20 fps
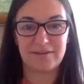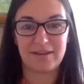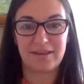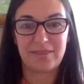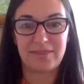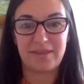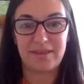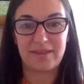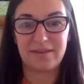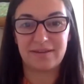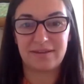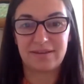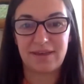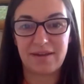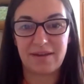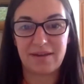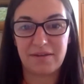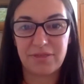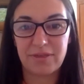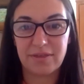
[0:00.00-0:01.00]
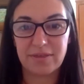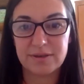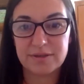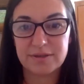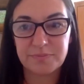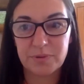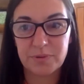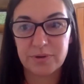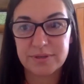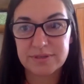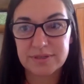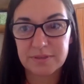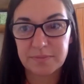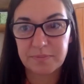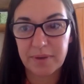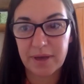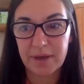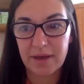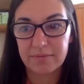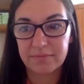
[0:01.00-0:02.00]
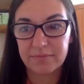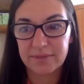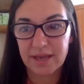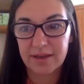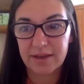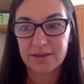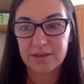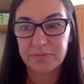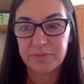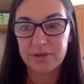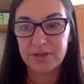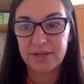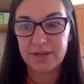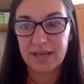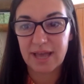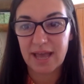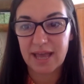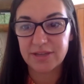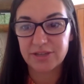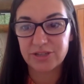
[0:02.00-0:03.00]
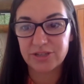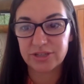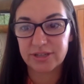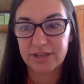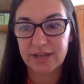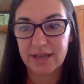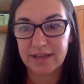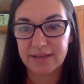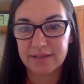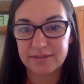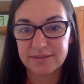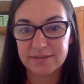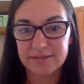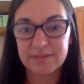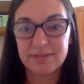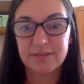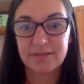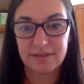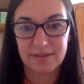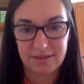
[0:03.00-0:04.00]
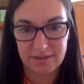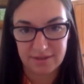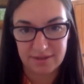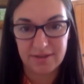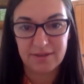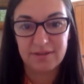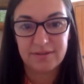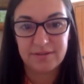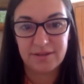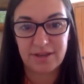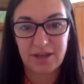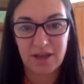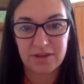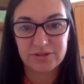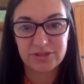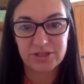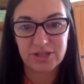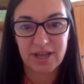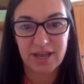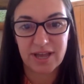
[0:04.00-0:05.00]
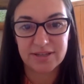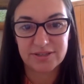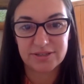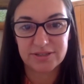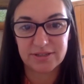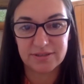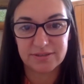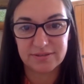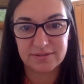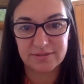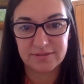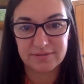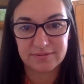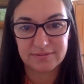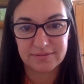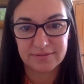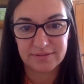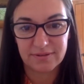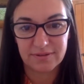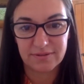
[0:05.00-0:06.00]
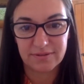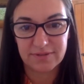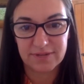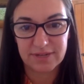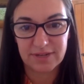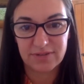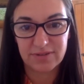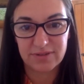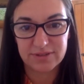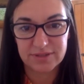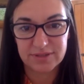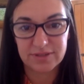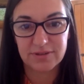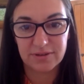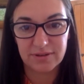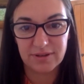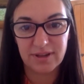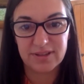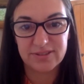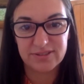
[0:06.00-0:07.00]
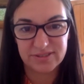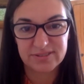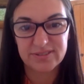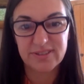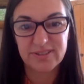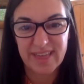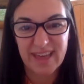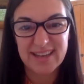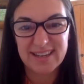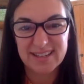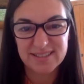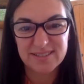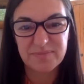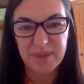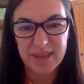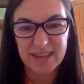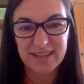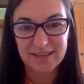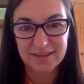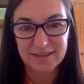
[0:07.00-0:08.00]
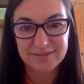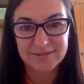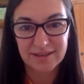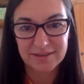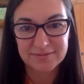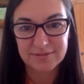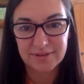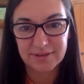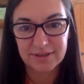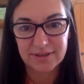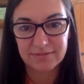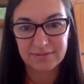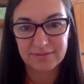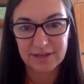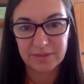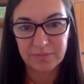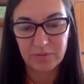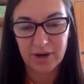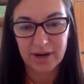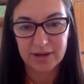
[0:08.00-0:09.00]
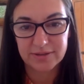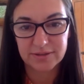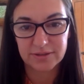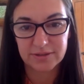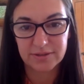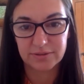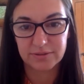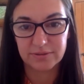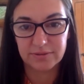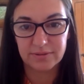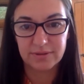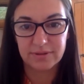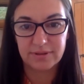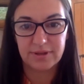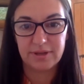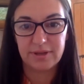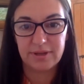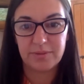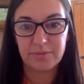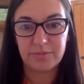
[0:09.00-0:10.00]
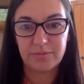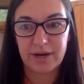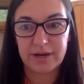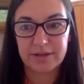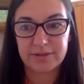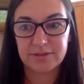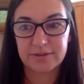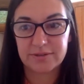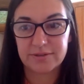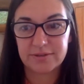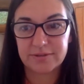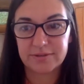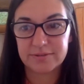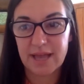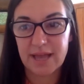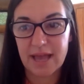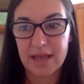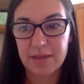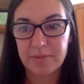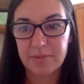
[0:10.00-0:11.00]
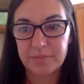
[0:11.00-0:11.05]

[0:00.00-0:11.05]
And I think those points about communication and negotiation are really critical, and that list making sounds like a really practical step.